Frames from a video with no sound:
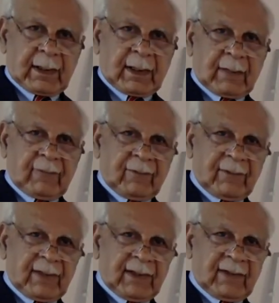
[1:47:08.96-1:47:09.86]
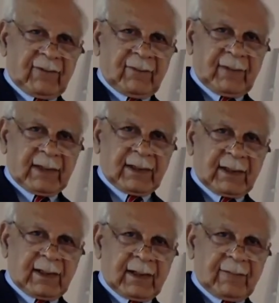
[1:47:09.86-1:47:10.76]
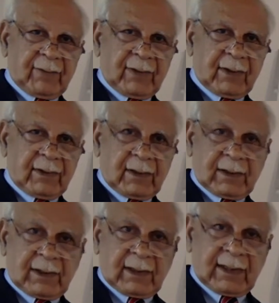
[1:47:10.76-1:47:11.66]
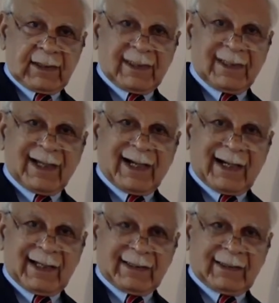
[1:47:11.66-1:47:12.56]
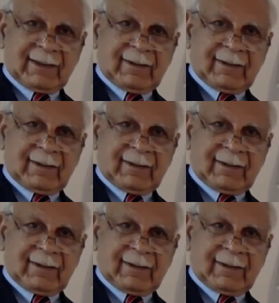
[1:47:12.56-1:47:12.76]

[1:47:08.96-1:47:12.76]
And from this information, that engineers is asked